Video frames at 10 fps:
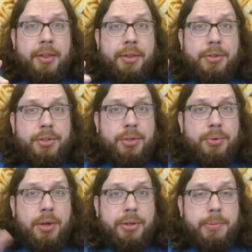There's
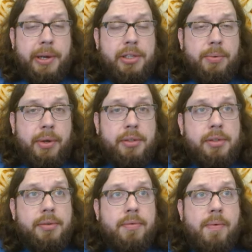two other spicy
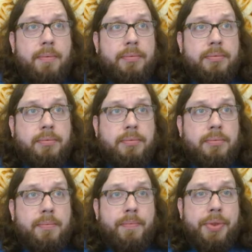ones.
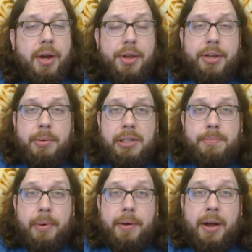Are they going
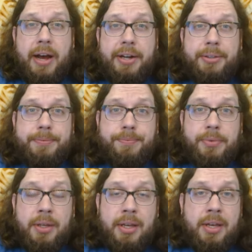to be hotter?
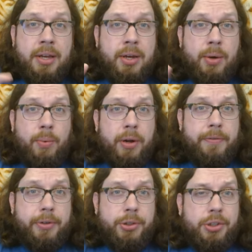
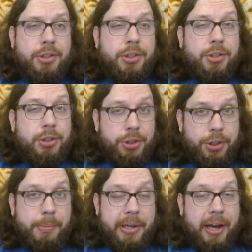One for sure
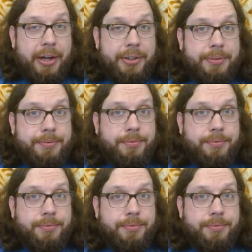should be hotter.